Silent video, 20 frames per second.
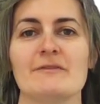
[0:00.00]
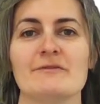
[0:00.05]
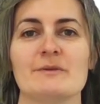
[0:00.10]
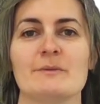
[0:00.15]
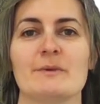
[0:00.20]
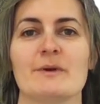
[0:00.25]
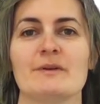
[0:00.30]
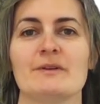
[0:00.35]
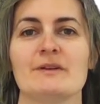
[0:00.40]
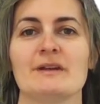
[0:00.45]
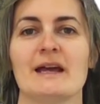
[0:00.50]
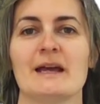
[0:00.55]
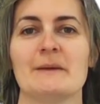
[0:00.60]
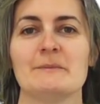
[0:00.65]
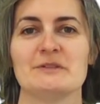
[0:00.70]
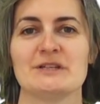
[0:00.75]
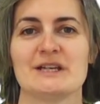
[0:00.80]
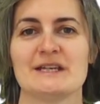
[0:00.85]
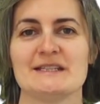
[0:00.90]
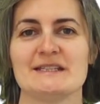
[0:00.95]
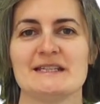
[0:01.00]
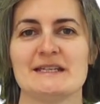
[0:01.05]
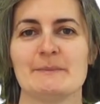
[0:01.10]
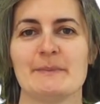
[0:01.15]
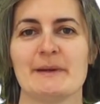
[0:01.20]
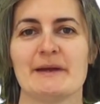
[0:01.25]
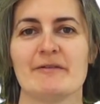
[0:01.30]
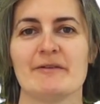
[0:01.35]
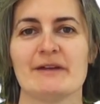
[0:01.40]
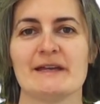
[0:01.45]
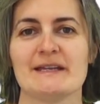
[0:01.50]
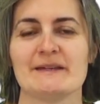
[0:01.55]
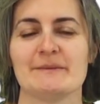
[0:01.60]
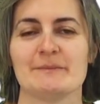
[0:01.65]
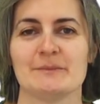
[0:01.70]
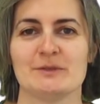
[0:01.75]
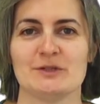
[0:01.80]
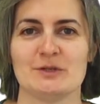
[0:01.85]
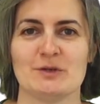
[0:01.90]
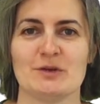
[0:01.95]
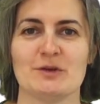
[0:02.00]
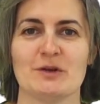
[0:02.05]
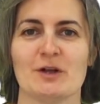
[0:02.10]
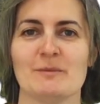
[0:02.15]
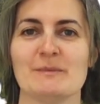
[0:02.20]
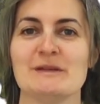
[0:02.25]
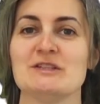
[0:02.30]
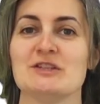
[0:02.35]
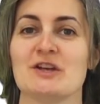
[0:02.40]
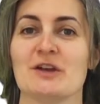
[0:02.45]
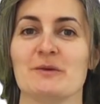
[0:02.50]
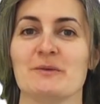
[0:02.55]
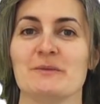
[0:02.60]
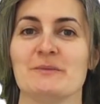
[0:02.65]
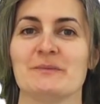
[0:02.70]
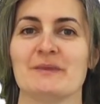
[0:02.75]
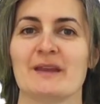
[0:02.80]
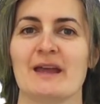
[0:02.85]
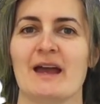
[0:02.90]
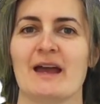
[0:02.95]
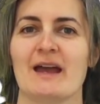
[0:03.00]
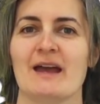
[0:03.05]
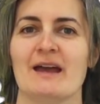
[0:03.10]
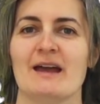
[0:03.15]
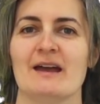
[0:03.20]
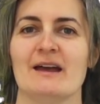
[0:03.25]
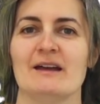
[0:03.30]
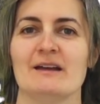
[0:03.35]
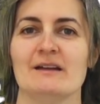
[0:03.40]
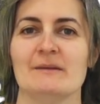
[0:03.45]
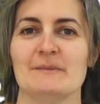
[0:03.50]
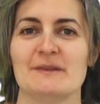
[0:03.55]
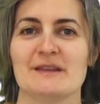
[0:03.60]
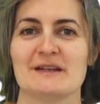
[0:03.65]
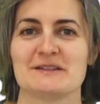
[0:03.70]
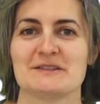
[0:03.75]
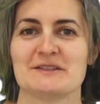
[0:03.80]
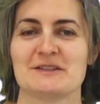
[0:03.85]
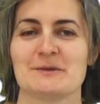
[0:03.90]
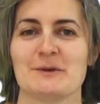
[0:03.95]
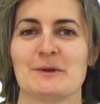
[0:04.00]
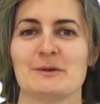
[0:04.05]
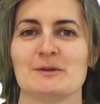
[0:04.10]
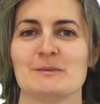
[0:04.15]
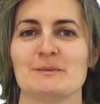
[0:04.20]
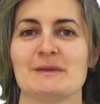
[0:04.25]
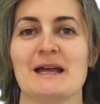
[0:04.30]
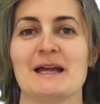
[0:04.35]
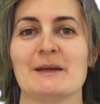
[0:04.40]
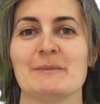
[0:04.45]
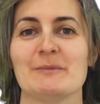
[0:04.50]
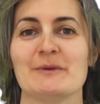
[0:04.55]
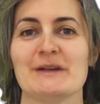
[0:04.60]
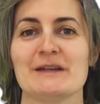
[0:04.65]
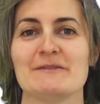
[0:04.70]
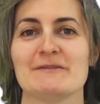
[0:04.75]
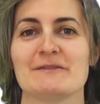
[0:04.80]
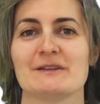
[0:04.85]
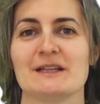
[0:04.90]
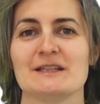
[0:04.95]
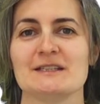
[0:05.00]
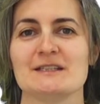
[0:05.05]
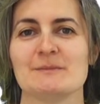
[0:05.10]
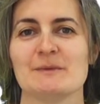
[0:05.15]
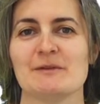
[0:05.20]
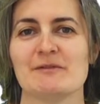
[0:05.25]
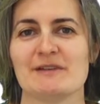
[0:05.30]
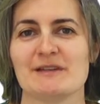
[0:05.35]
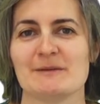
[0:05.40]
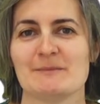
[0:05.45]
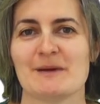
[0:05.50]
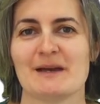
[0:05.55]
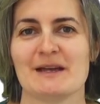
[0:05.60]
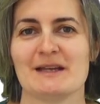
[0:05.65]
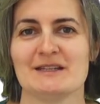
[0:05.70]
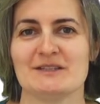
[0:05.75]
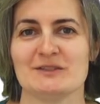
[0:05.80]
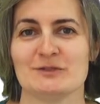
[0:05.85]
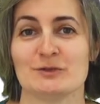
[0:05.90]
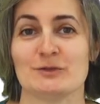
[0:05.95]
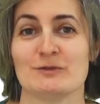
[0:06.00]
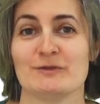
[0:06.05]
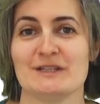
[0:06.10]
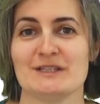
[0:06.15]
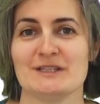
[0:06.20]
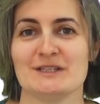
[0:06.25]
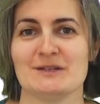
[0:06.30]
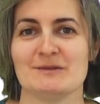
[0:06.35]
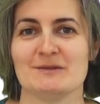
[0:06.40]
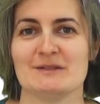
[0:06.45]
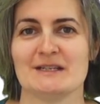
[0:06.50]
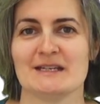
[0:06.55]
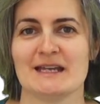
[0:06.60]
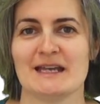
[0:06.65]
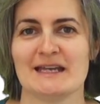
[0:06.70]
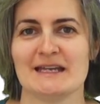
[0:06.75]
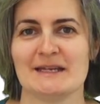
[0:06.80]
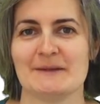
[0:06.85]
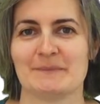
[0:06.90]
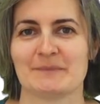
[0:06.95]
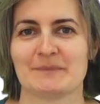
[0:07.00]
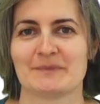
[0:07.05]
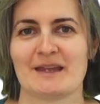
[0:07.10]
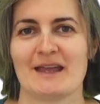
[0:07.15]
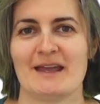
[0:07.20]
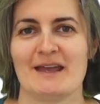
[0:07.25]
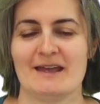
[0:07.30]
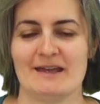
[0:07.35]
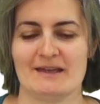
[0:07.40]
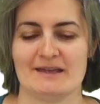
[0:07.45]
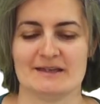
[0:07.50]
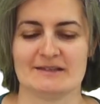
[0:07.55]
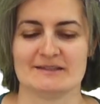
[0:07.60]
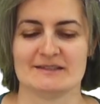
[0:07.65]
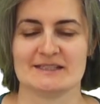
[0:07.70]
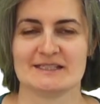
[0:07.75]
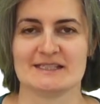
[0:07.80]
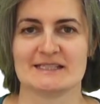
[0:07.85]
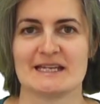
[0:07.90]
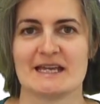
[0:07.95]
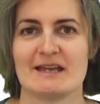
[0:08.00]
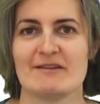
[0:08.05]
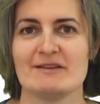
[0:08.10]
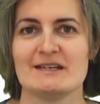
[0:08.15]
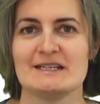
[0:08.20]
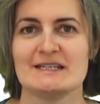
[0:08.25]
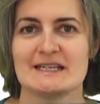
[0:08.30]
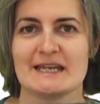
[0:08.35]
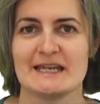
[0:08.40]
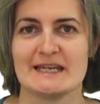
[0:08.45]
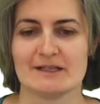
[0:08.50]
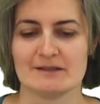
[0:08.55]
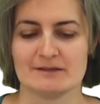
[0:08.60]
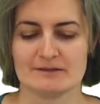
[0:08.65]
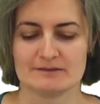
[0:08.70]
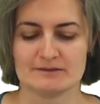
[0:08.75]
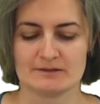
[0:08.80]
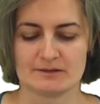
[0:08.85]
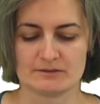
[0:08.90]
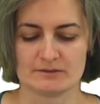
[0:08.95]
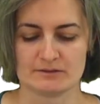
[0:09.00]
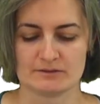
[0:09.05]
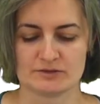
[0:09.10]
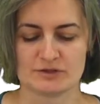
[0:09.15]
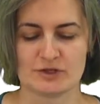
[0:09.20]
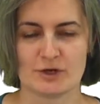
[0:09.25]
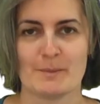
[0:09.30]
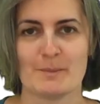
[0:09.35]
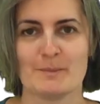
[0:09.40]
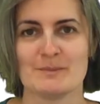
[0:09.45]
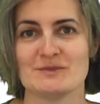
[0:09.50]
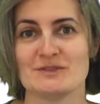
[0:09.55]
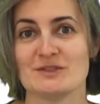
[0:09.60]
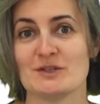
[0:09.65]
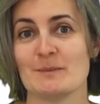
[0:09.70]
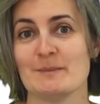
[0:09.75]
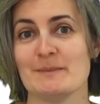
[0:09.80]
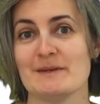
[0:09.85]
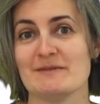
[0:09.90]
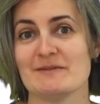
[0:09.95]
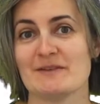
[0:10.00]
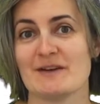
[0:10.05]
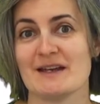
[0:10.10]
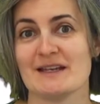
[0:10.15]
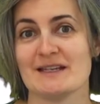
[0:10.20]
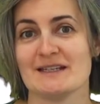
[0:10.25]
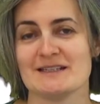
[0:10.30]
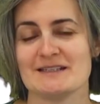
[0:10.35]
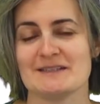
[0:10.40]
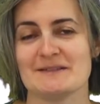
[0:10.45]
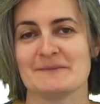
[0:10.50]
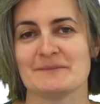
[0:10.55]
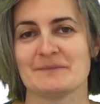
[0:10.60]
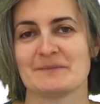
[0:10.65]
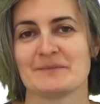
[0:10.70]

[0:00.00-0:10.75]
everyone, I'm JC Perry, you can call me Jo. Thanks to Oldham Library for letting me read my story to you today. It's a scary tale called Tom's Zombie Fright.